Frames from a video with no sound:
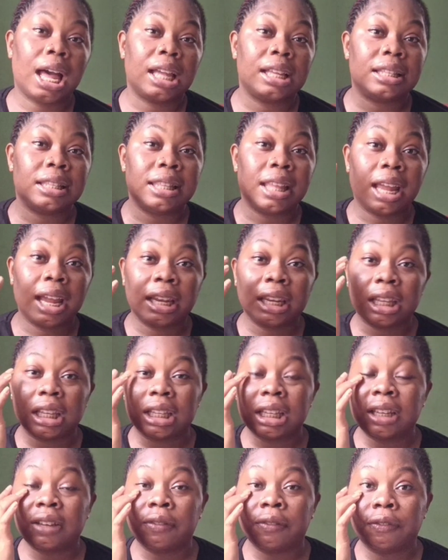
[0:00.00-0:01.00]
and then
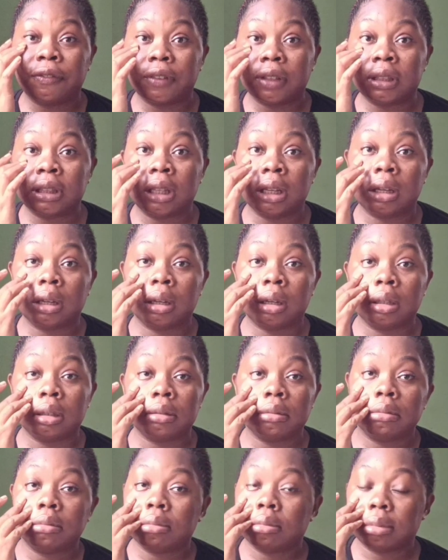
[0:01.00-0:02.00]
if
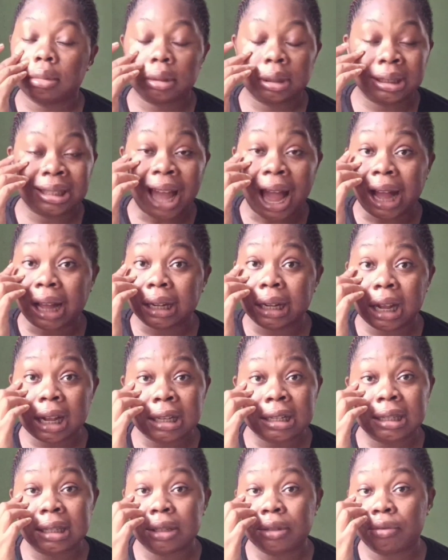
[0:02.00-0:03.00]
the
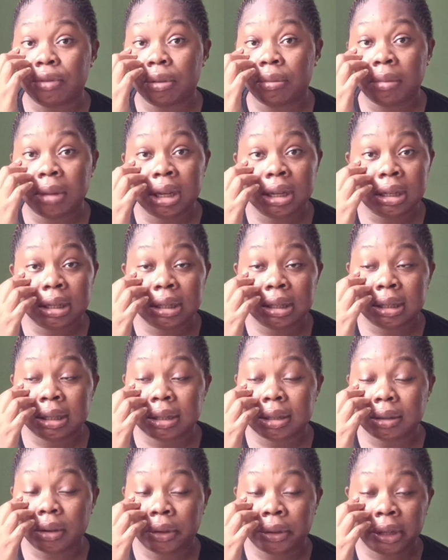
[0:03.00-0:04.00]
darkness still
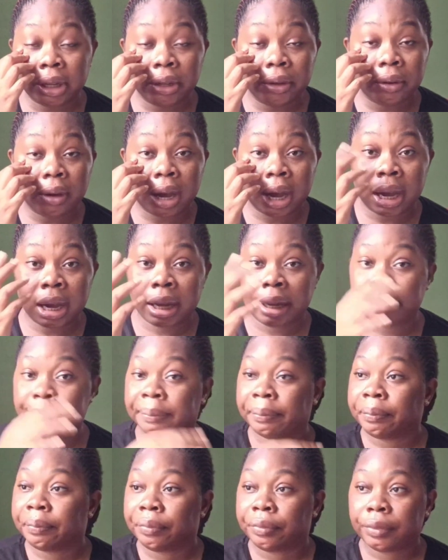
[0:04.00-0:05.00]
remains under your
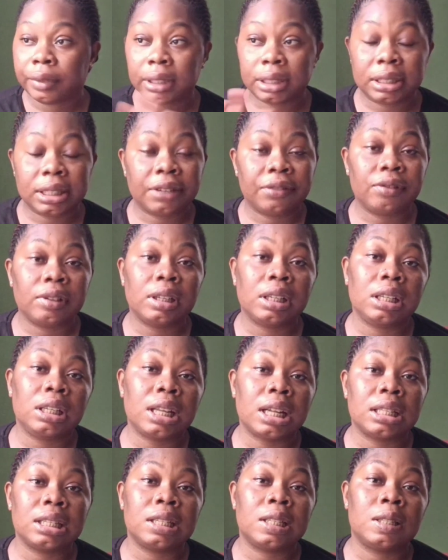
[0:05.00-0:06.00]
eye, then definitely
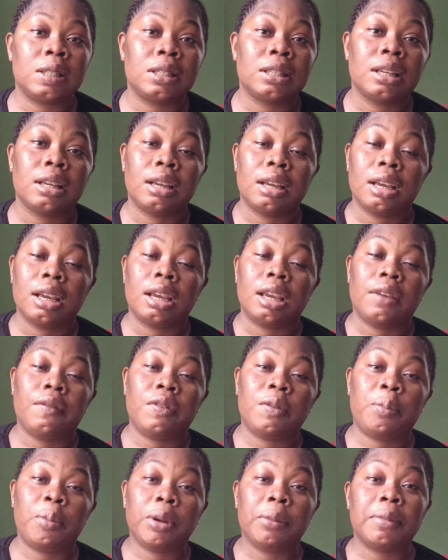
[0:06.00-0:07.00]
that is,
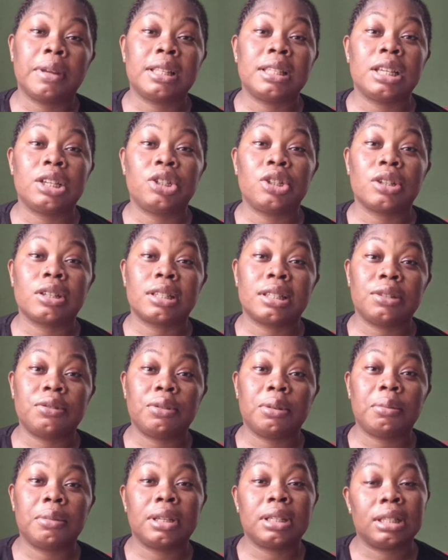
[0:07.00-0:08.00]
if the pigmentation
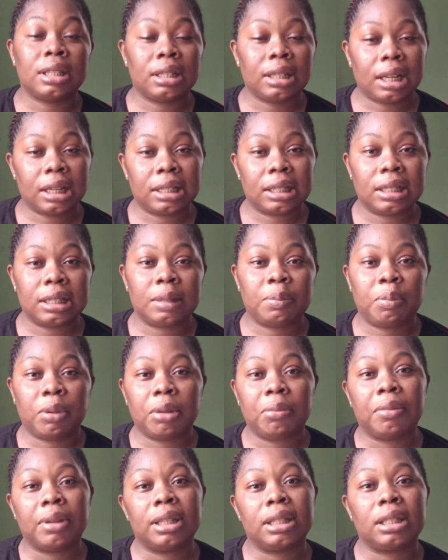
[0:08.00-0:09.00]
still remains, then that is
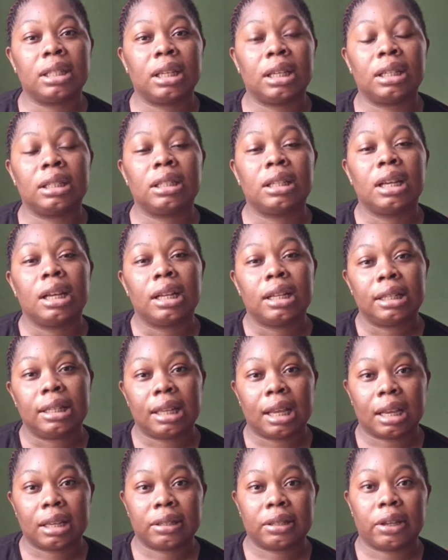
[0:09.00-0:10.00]
pigmented
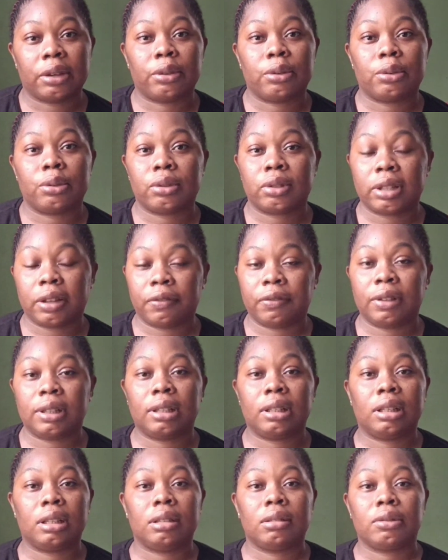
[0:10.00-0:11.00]
dark circles,
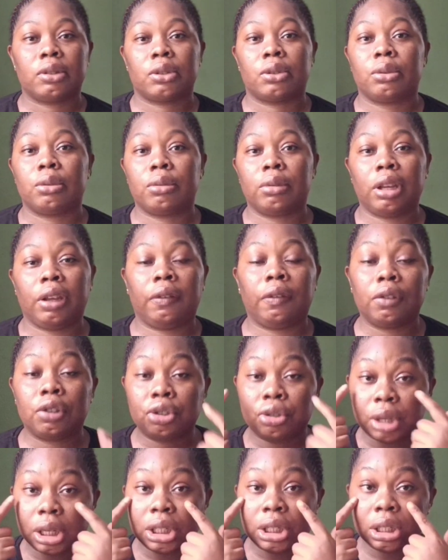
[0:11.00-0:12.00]
definitely. So if you
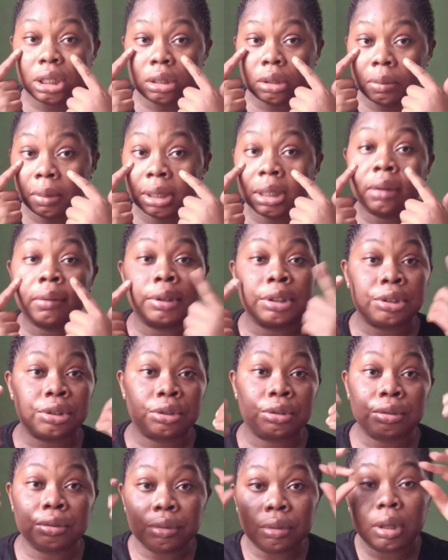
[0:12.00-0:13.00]
stretch it, no matter
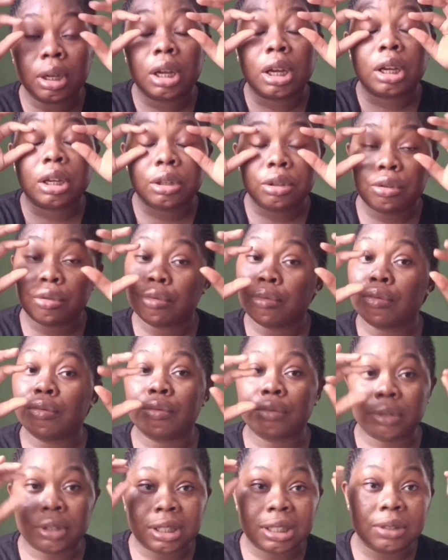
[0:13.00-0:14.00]
what you do,
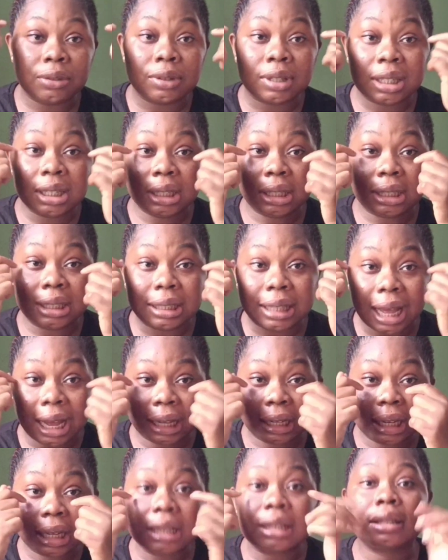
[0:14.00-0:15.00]
you still see the
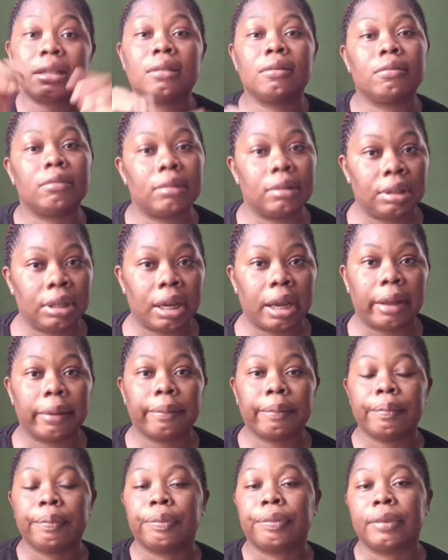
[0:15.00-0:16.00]
darkness.
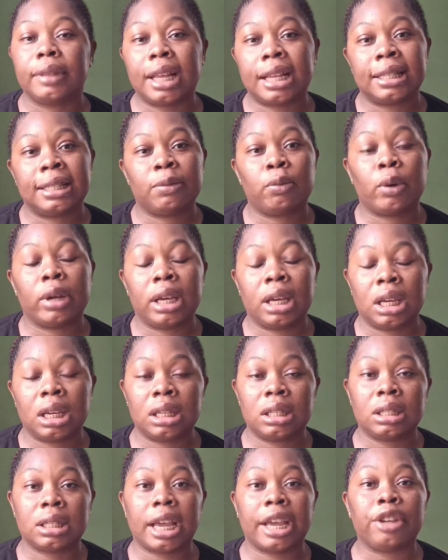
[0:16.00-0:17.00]
Yeah, that's what it
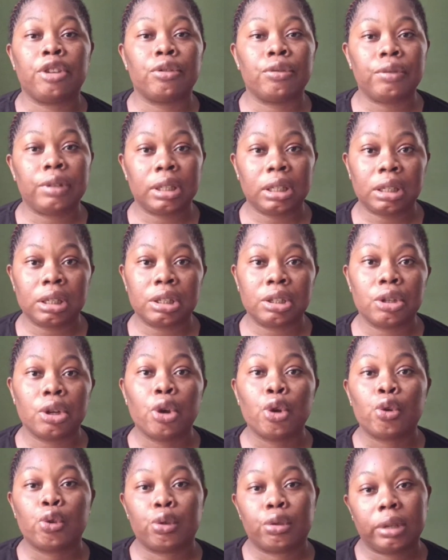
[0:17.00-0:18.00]
is, and you need
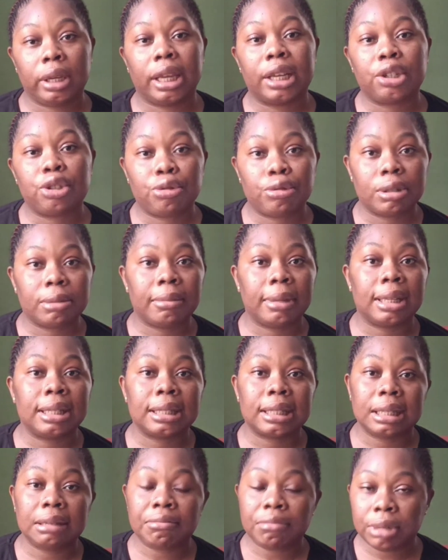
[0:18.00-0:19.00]
to get
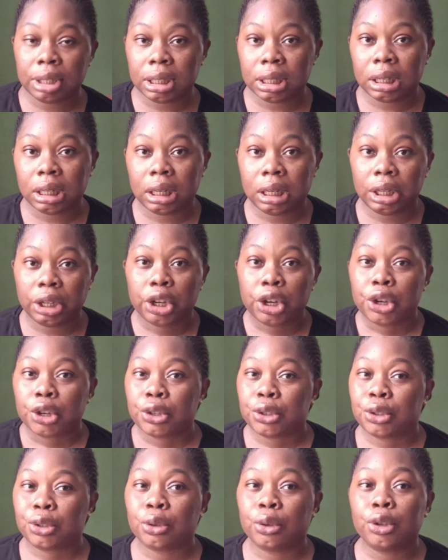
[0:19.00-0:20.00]
treatment immediately.
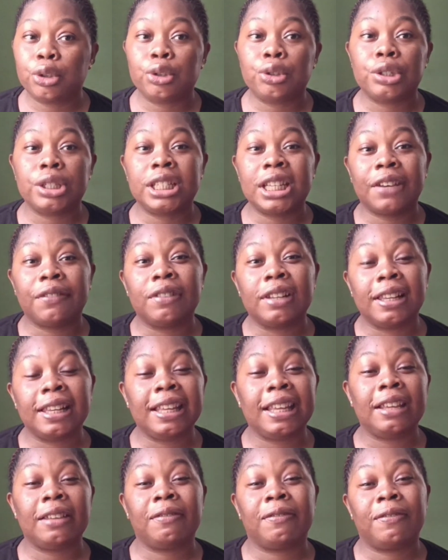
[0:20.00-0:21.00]
So you should
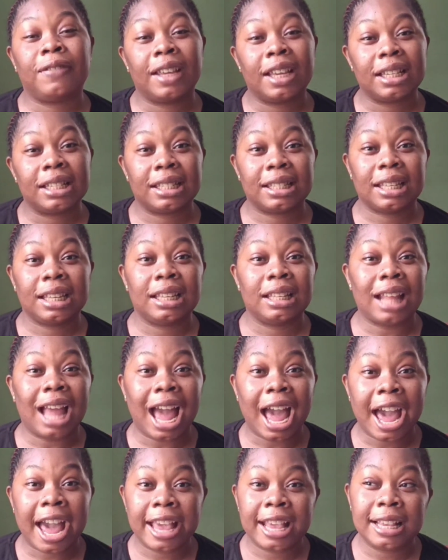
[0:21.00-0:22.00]
definitely invest in
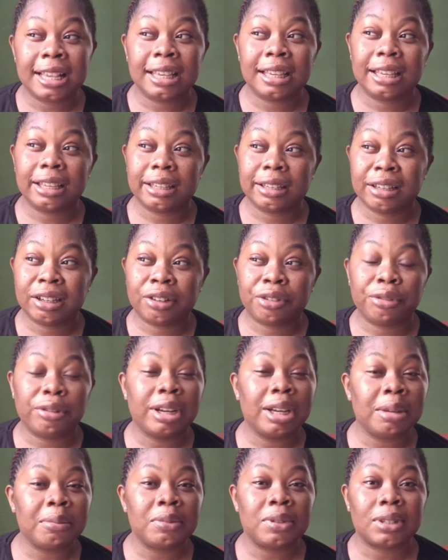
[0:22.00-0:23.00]
eye
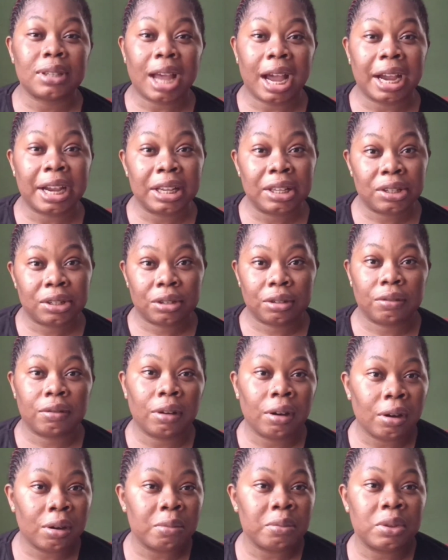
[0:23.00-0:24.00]
creams, eye
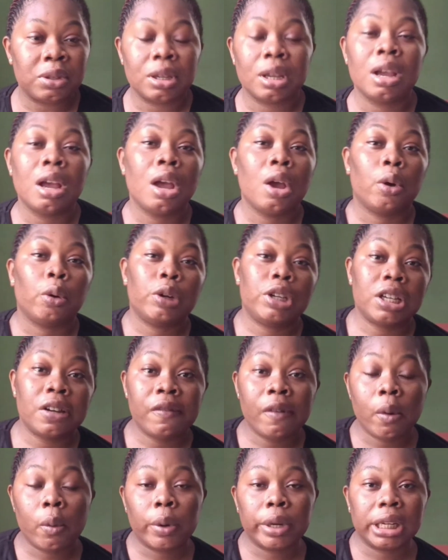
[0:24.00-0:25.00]
serums,
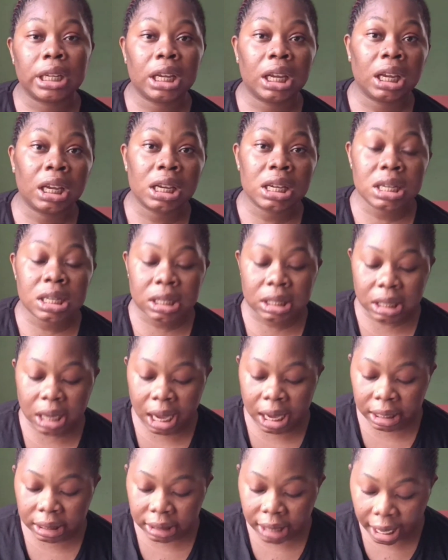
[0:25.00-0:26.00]
whichever one it is.
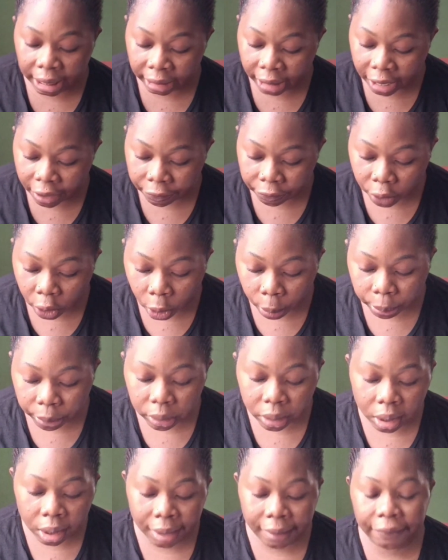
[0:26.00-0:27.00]
And I have
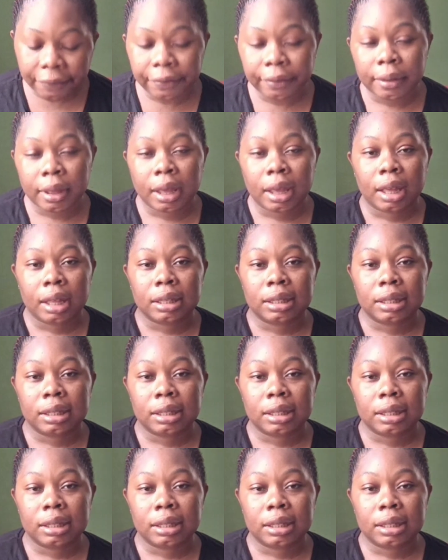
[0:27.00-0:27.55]
couple of